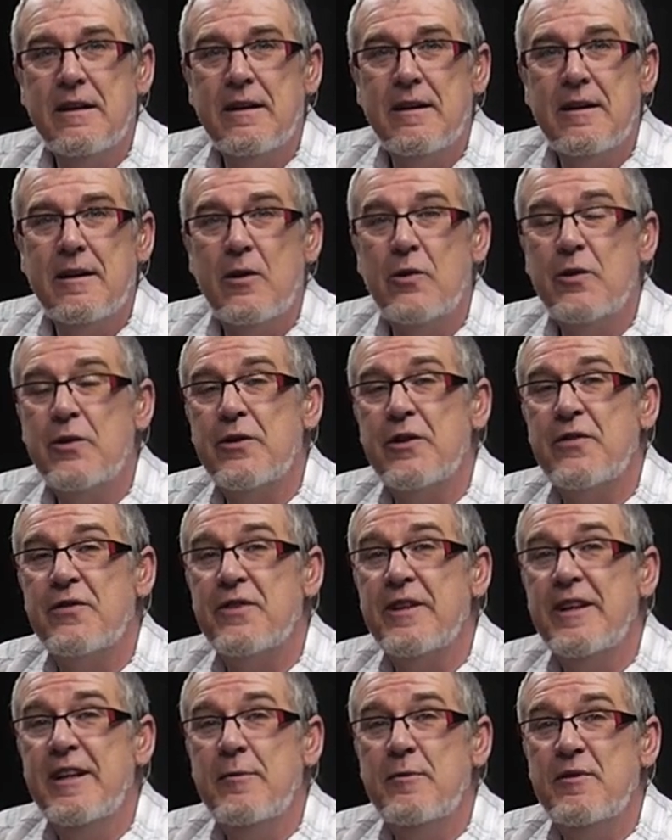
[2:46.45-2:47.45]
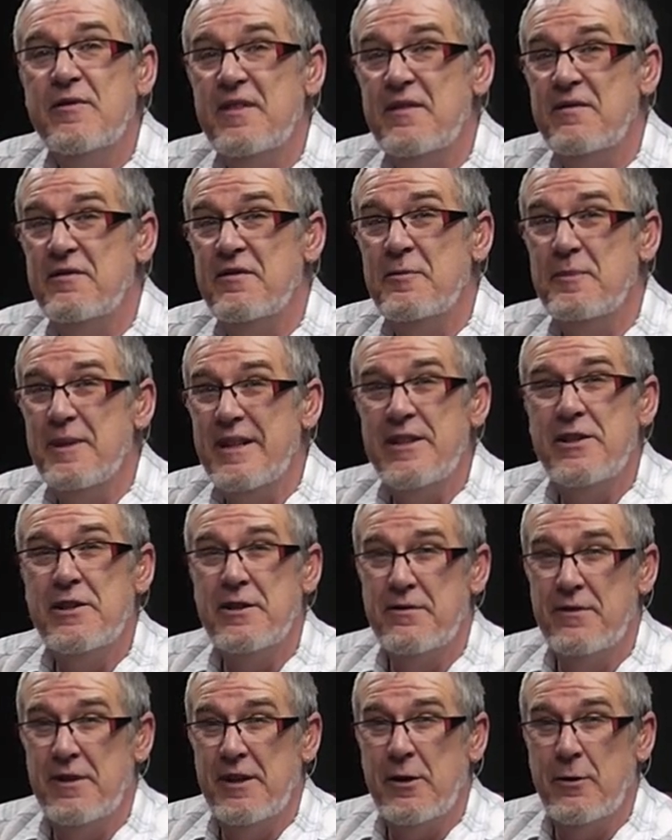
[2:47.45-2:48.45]
under a Freedom of
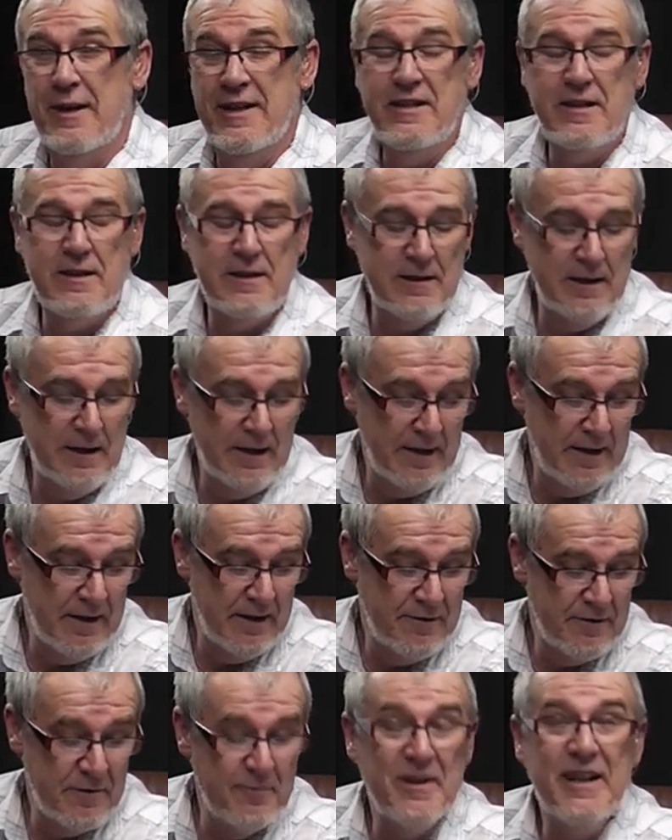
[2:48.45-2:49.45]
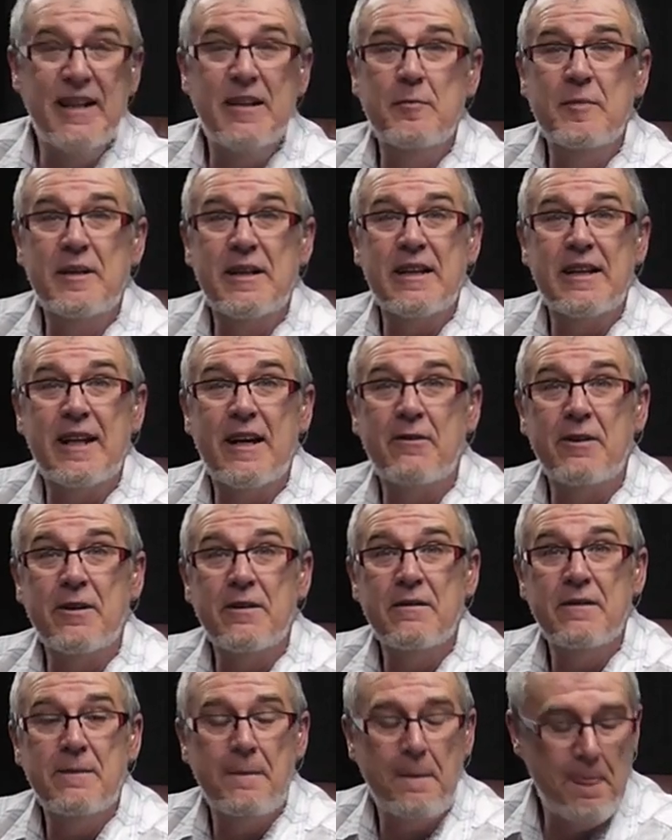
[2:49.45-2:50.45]
Information request from Neil McLaren.
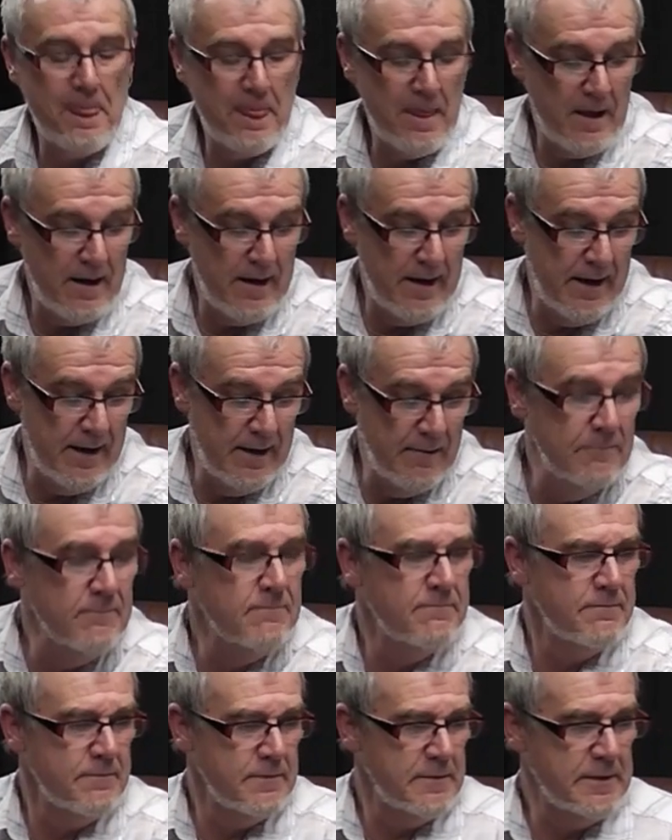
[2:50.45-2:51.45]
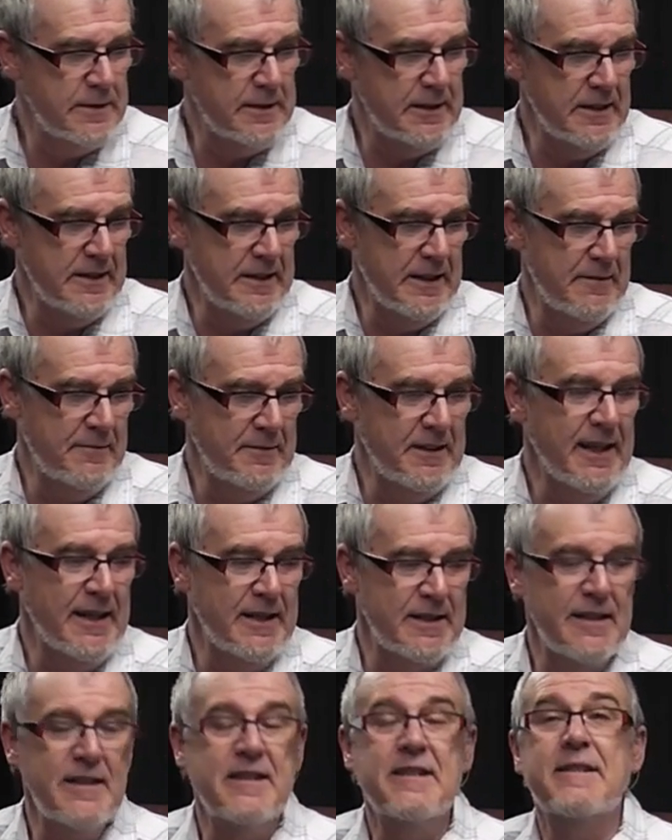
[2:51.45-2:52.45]
Um, it is Neil,
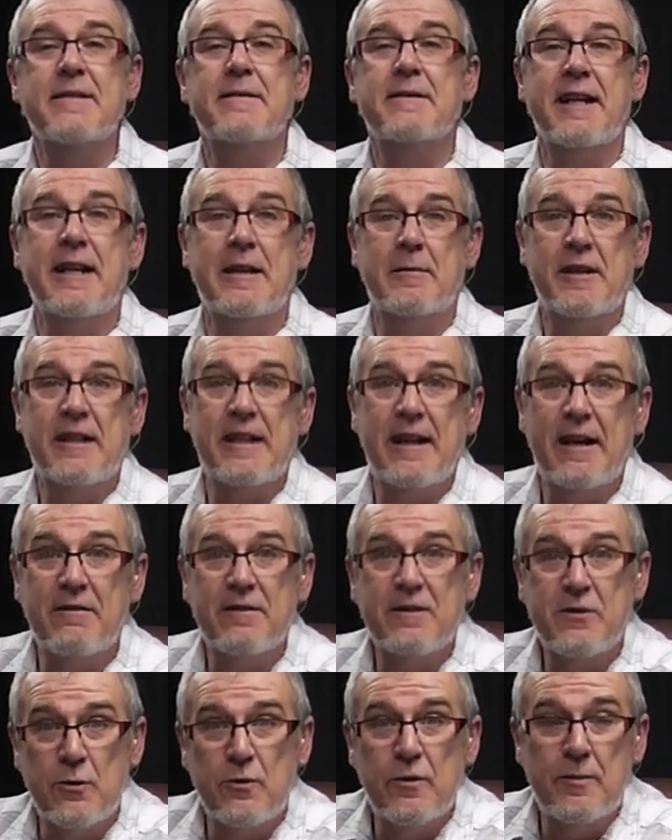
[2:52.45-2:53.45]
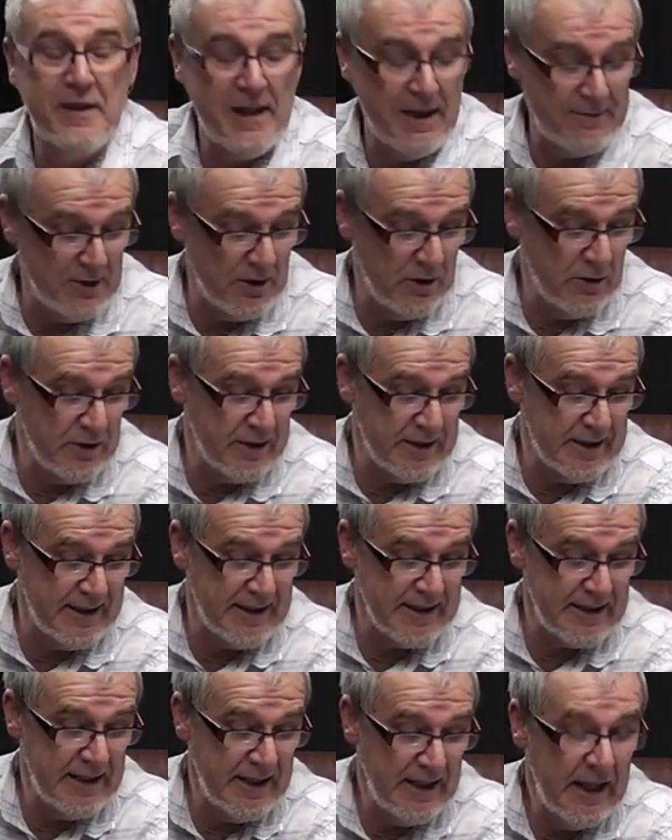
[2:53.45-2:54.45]
yes, it is Neil McLaren. So we'll be having a look at
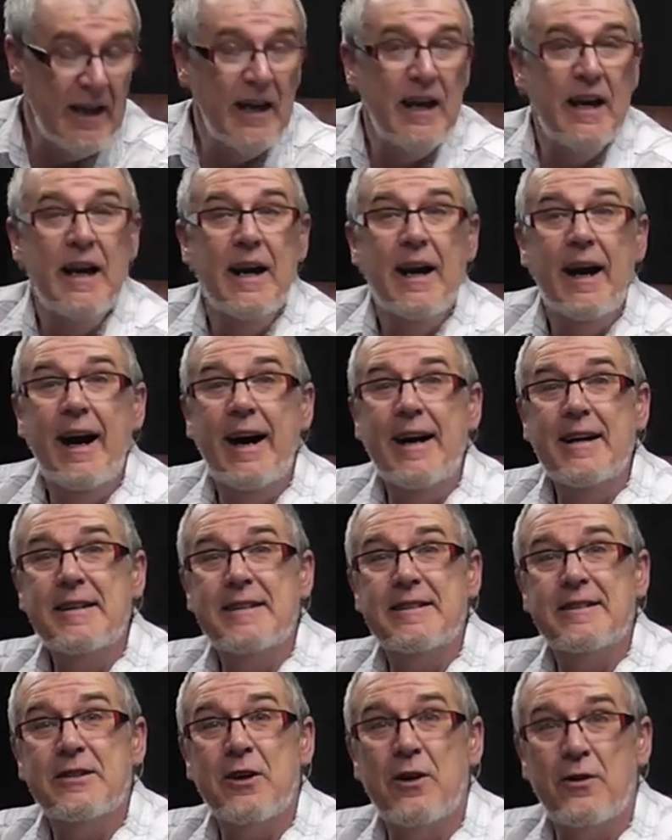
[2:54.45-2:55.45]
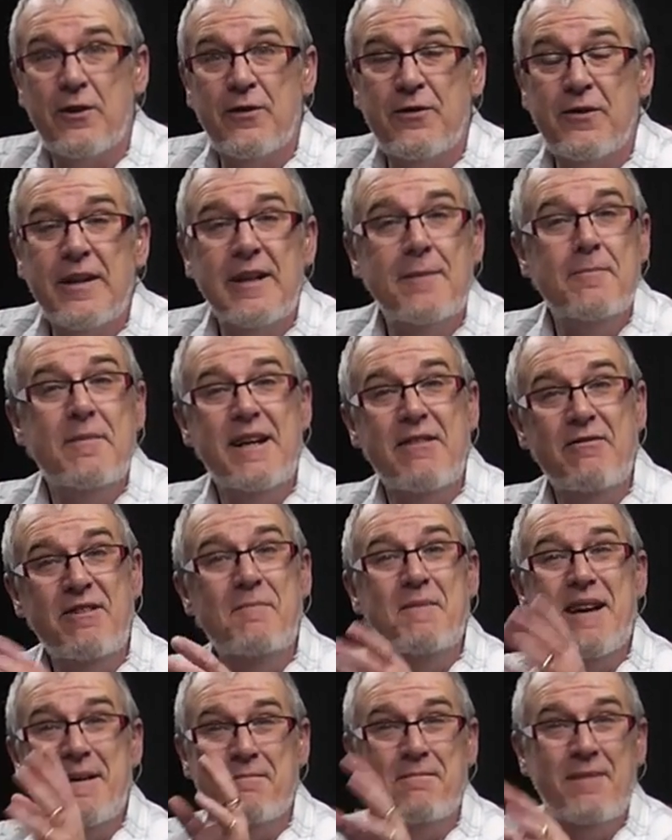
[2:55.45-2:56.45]
that. And Dr. F you may
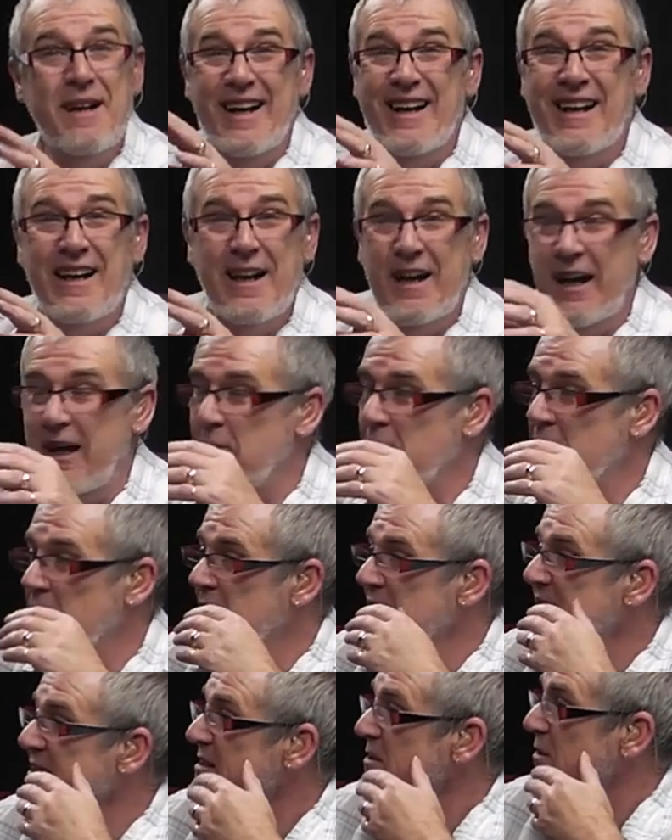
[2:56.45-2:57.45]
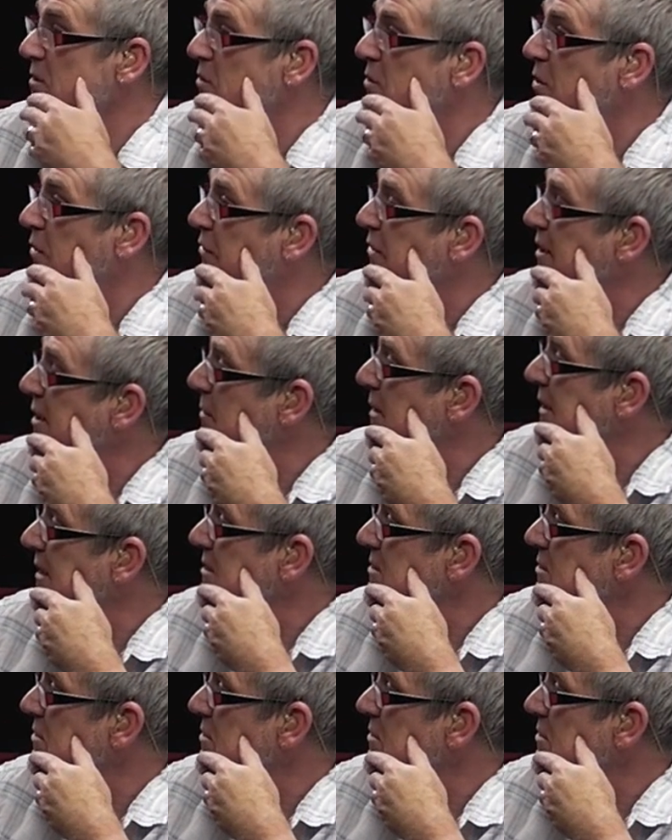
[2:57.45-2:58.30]
remember how long is it ago? Three weeks or